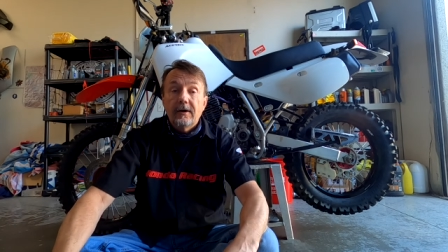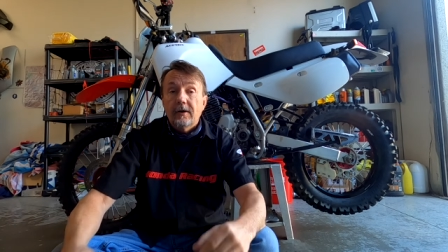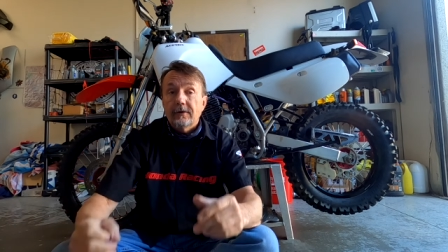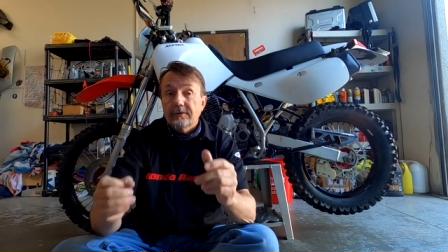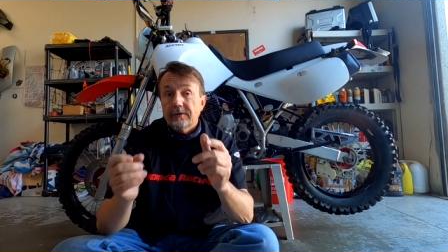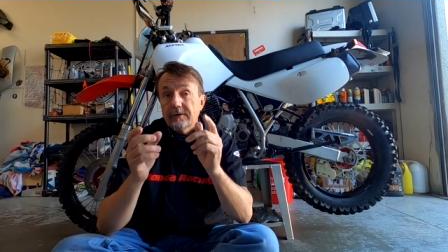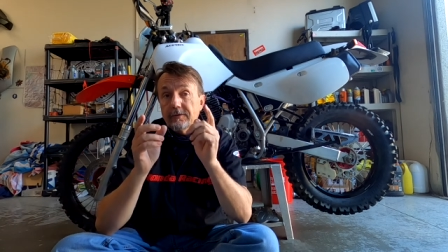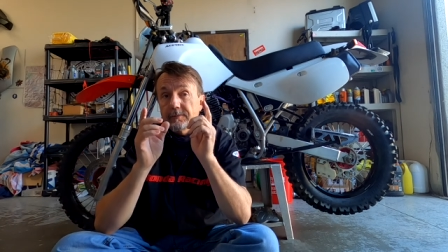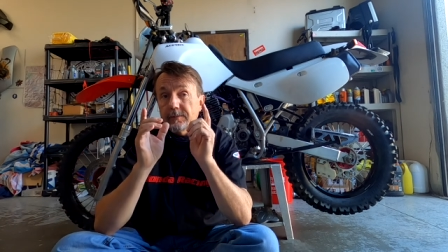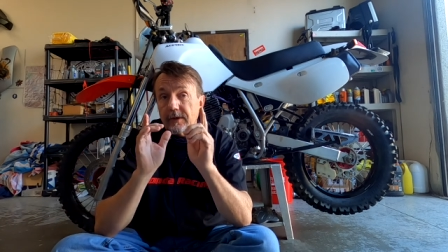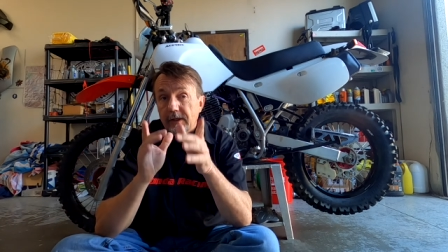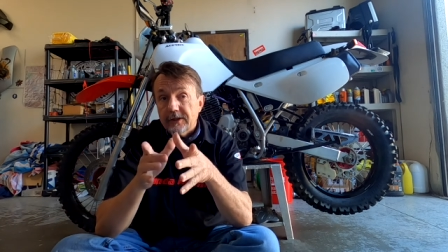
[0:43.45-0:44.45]
Also, you
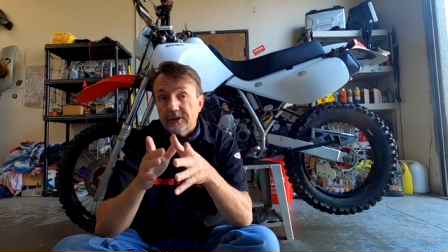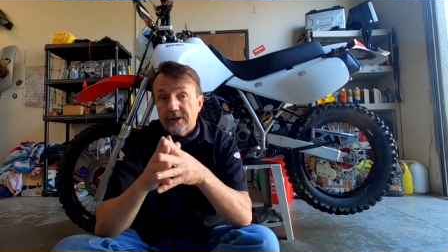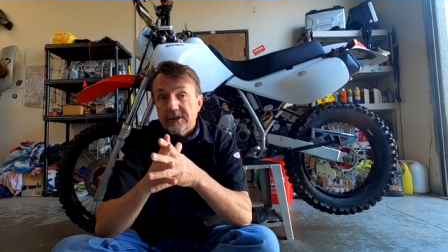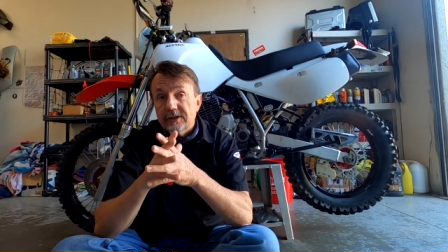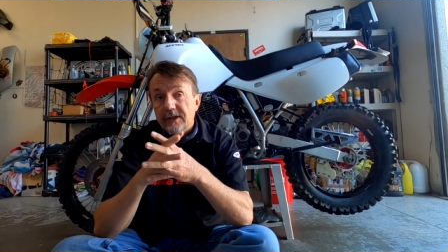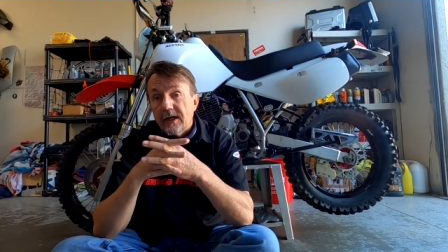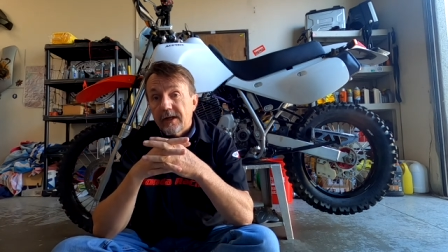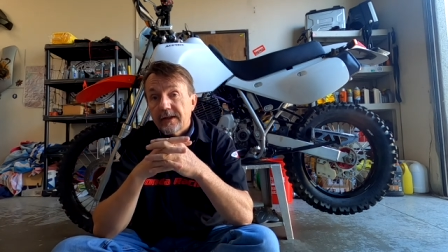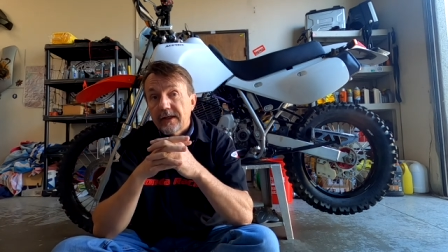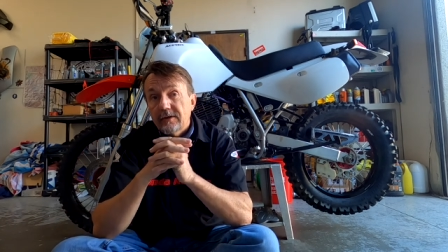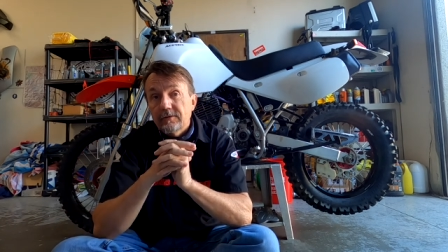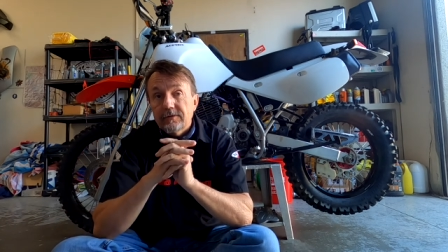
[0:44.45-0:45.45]
probably just saw the
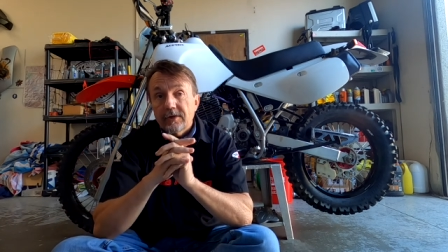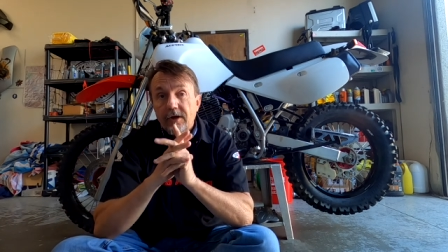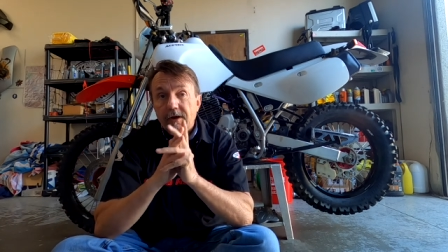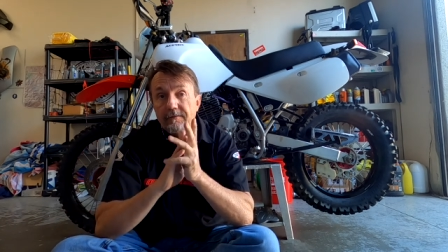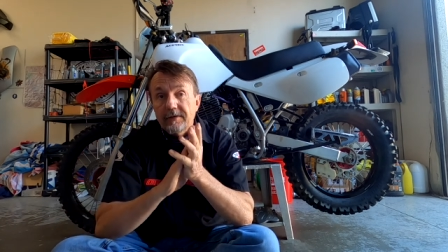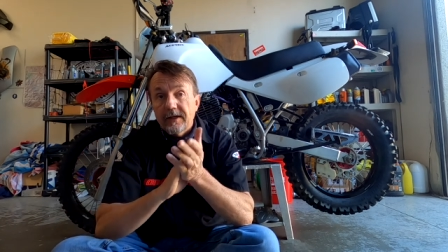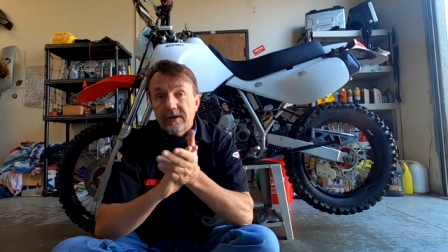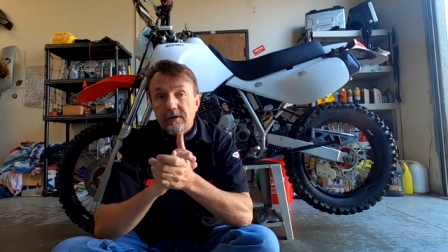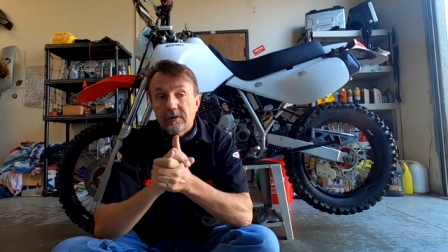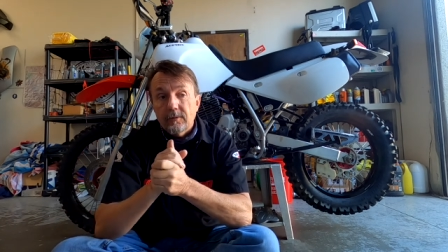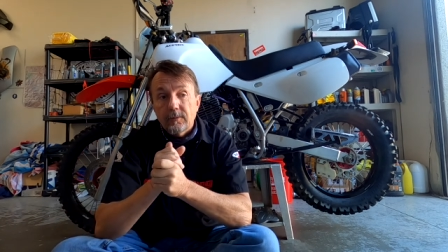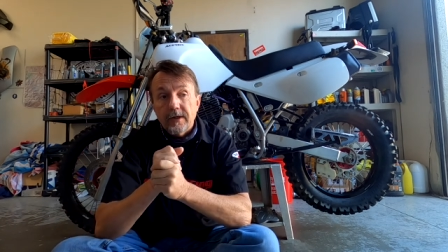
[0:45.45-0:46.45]
Utah
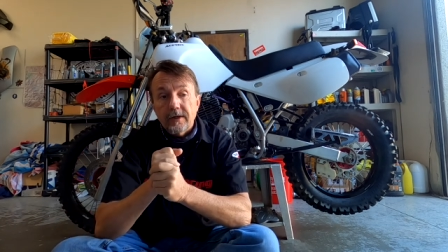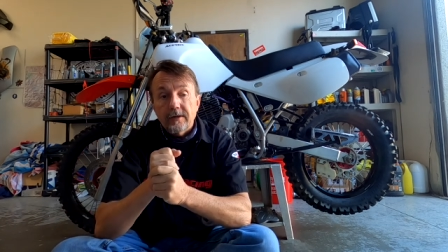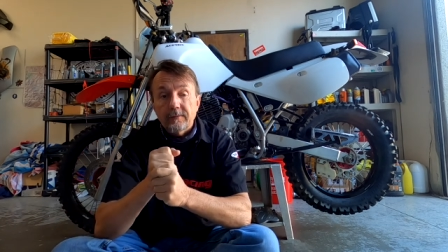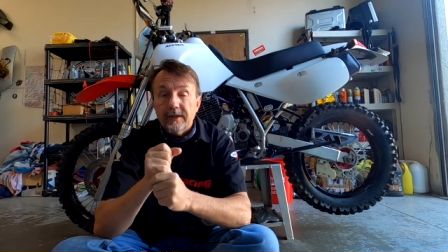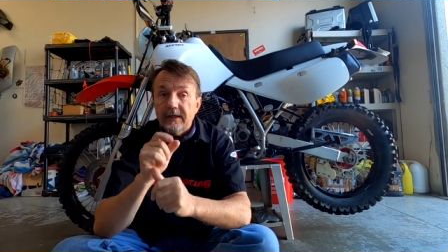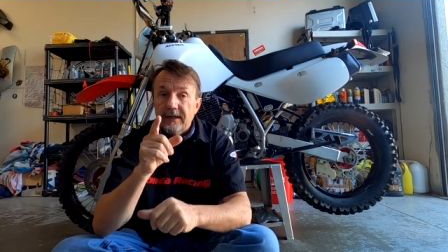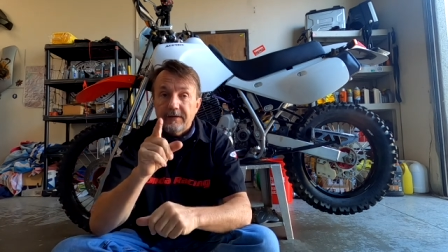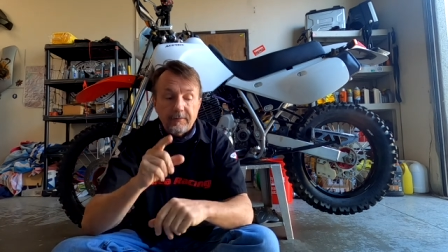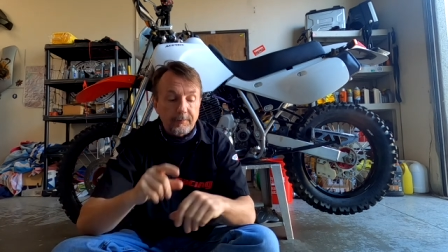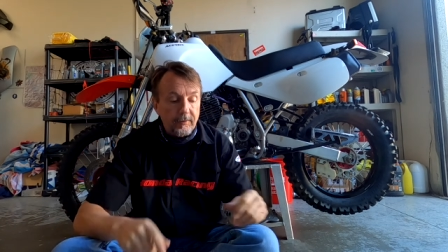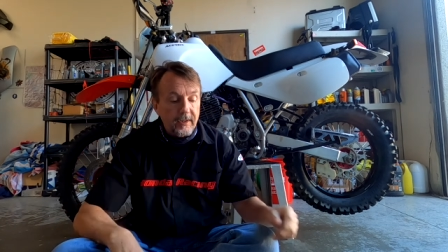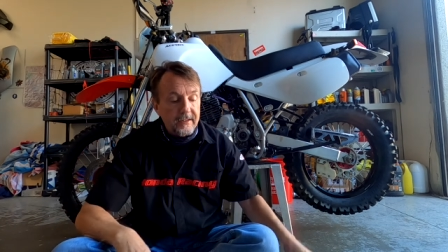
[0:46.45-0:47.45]
video where we did have a
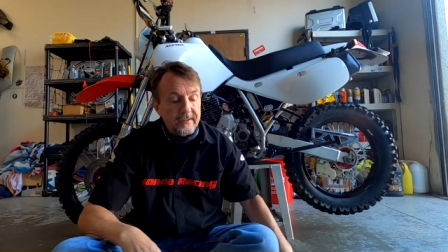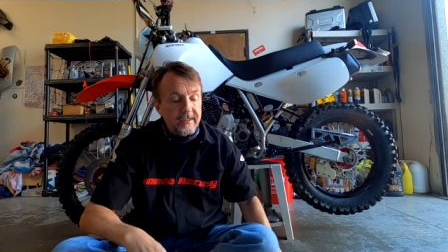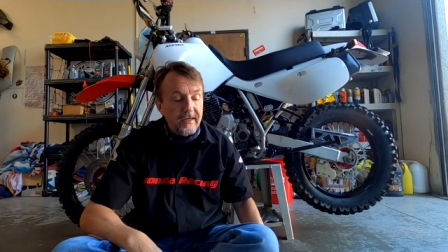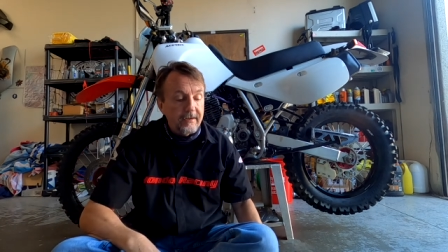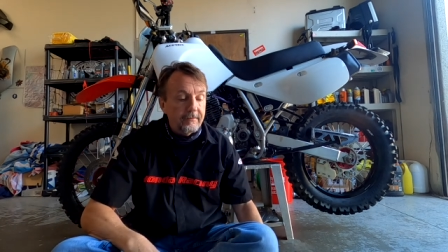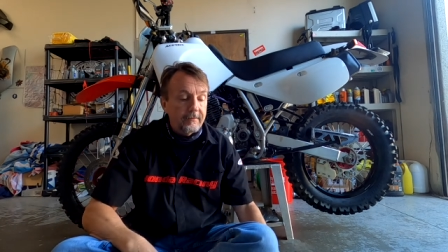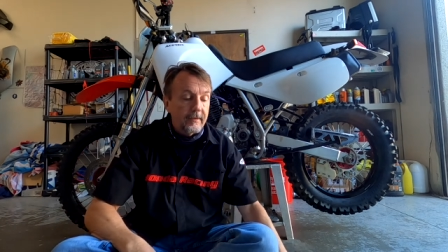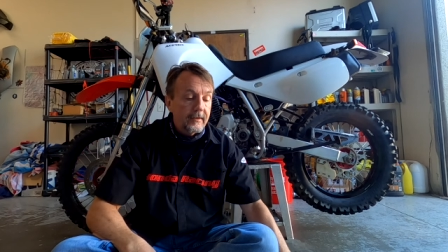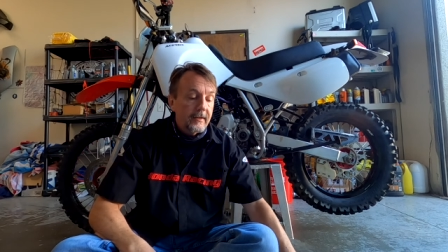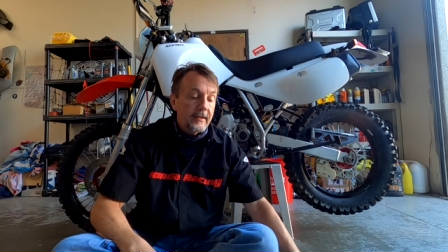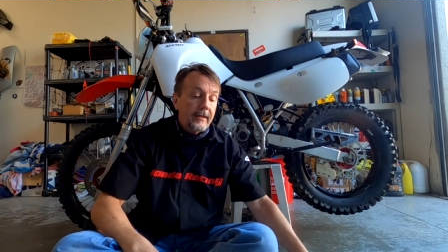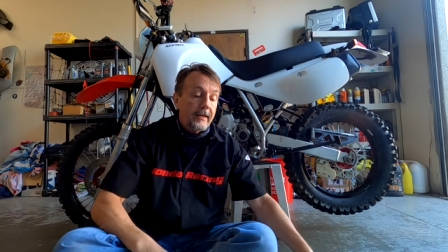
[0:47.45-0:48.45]
breakdown,
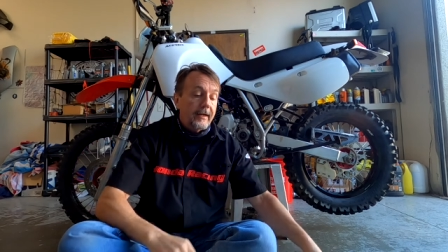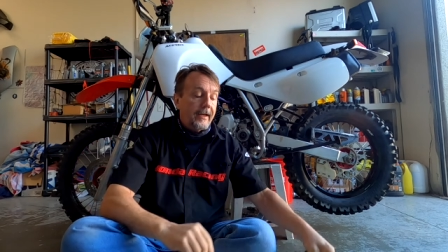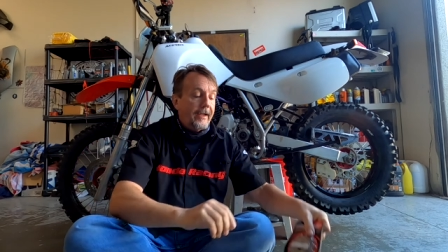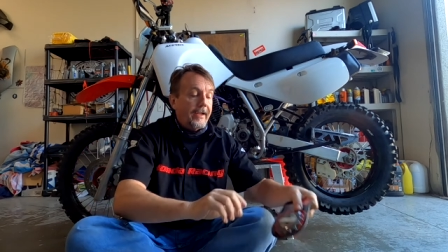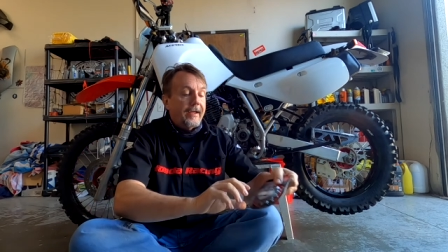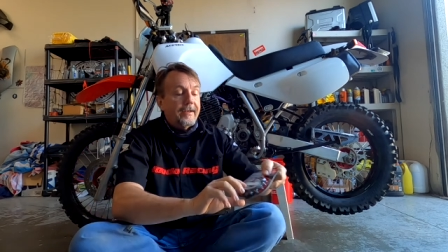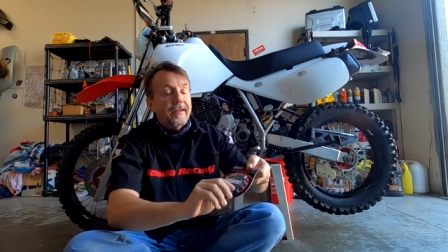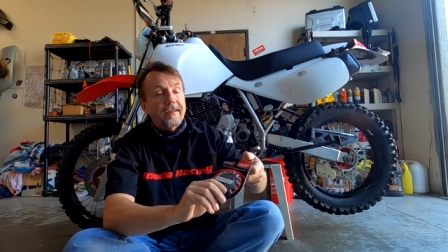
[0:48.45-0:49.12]
and